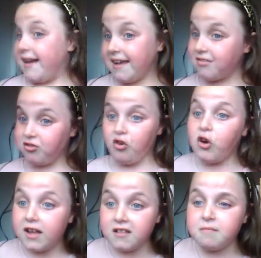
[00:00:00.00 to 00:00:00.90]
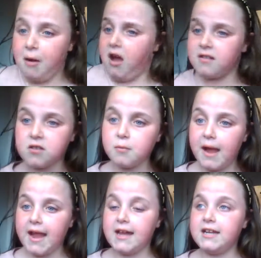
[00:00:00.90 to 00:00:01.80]
my nan's dog has passed
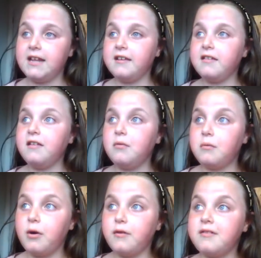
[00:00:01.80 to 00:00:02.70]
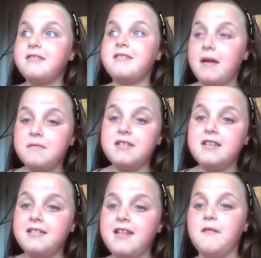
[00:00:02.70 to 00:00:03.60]
away and he was
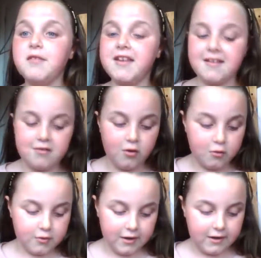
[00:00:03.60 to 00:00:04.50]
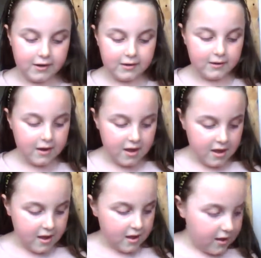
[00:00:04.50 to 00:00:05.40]
77 years old, and
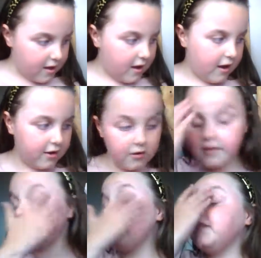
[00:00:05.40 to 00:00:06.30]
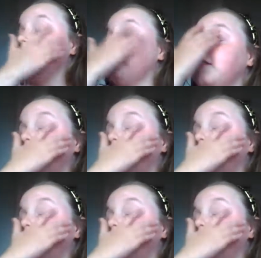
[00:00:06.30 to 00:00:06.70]
I know that's not really